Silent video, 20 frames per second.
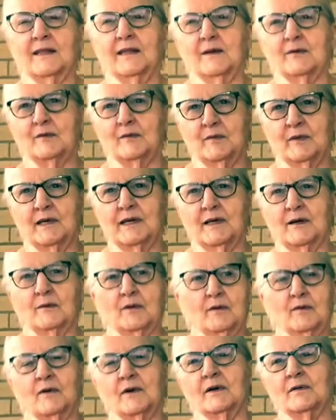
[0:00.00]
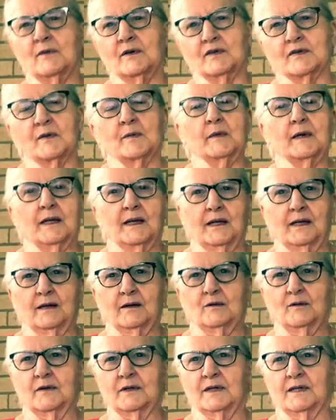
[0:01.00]
they would be, well, one was from India
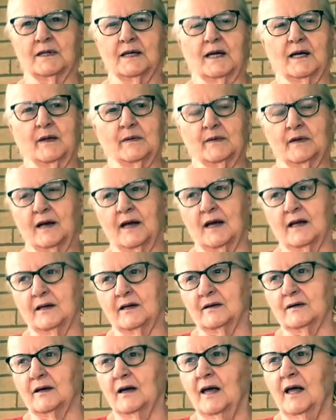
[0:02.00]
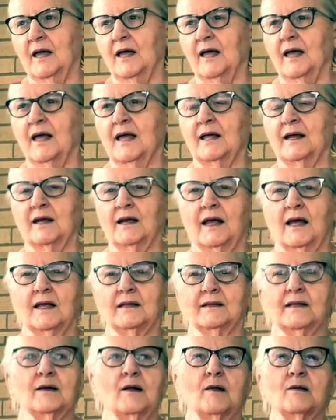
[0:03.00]
one time, and I don't know. And
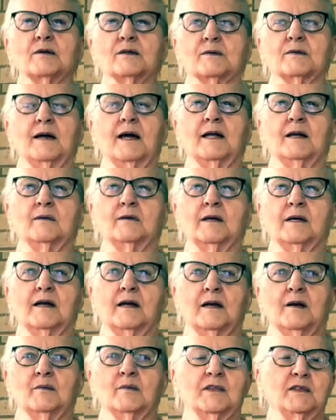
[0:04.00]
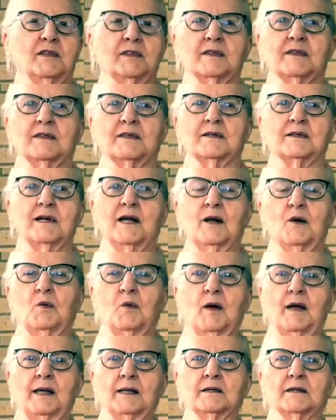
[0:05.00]
then always right away, they're not
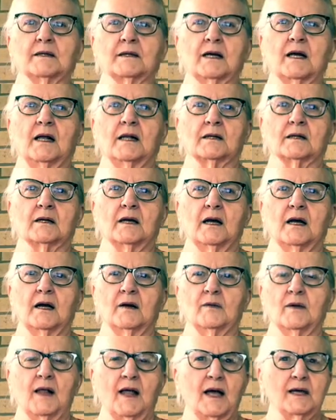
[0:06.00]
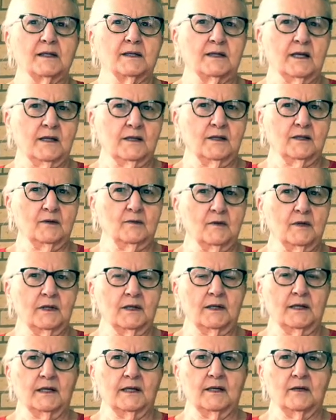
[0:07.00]
white, they're colored. Well, I said to one
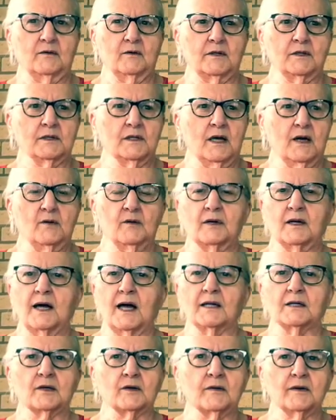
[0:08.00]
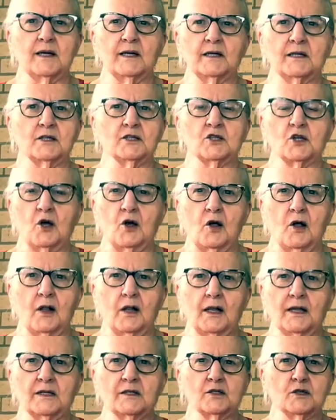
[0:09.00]
lady once, well, God created us all,
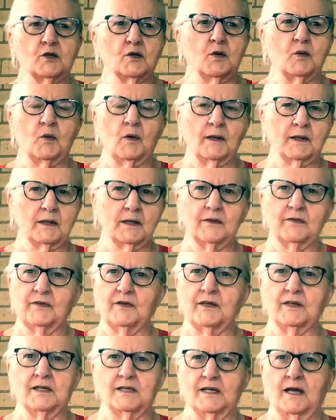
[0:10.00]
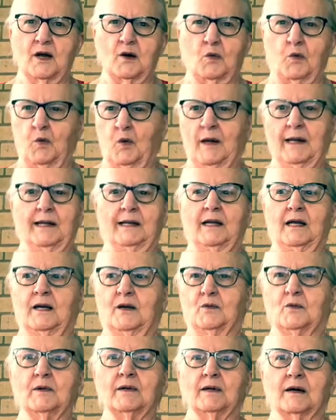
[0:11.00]
and so what if he's not white like
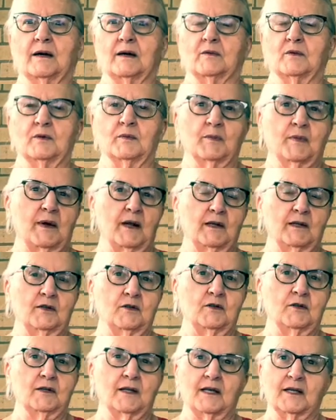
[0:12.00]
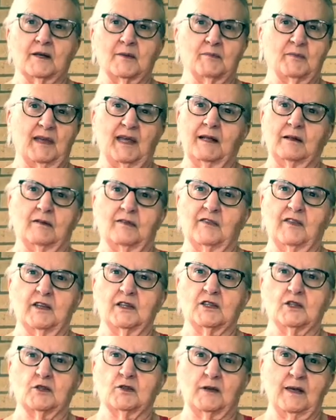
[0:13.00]
we are? We probably look like a pale
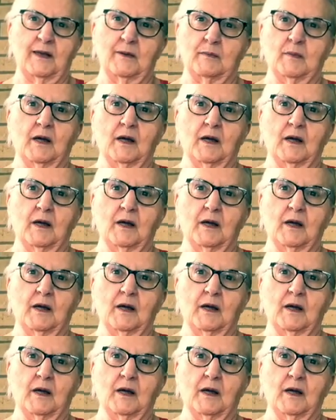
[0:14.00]
face to him.